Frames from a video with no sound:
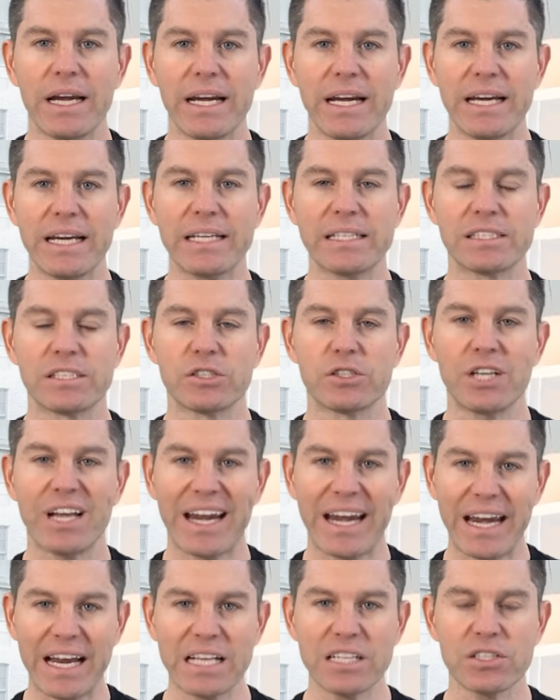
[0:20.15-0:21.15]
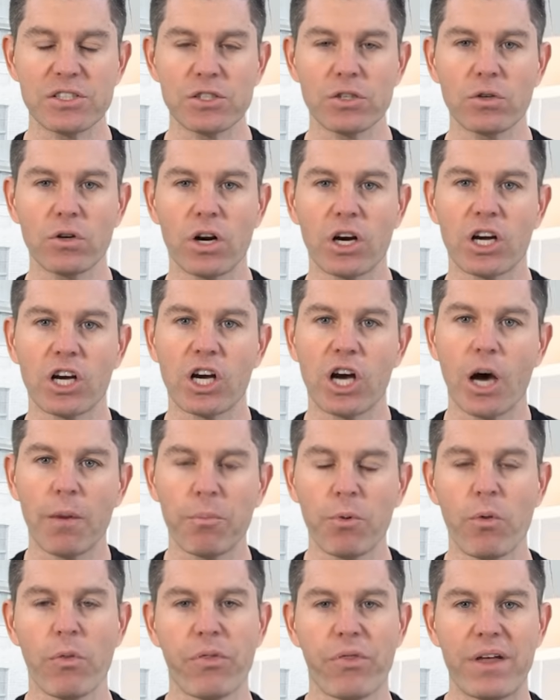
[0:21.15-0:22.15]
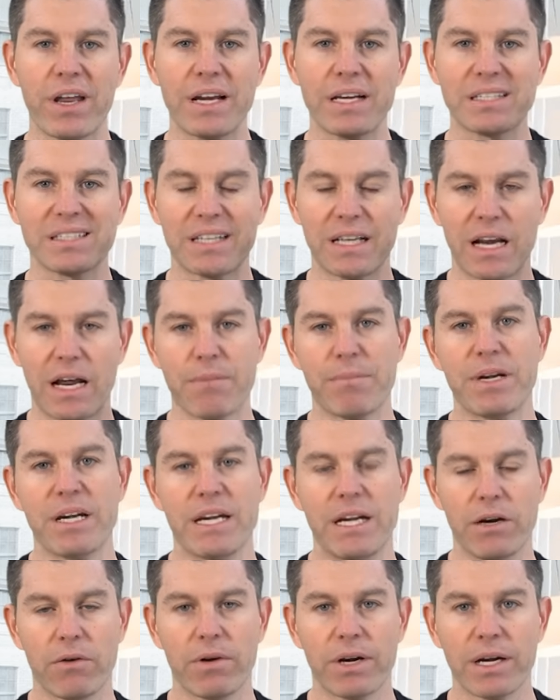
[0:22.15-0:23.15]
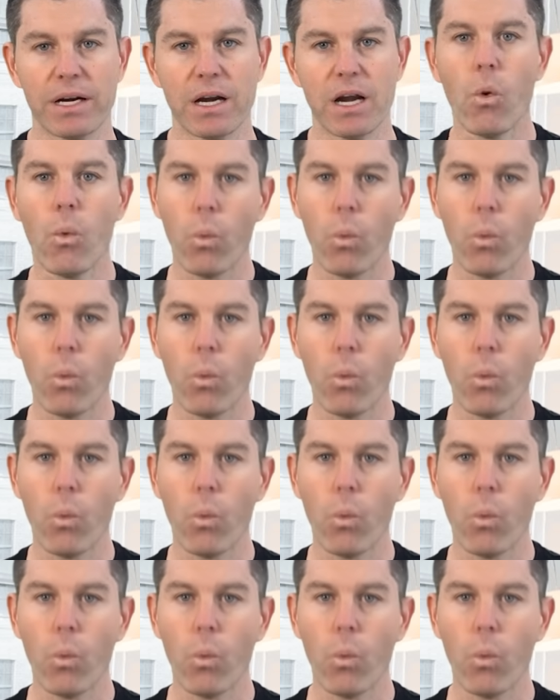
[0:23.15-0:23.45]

is to answer a couple things that I've been hearing.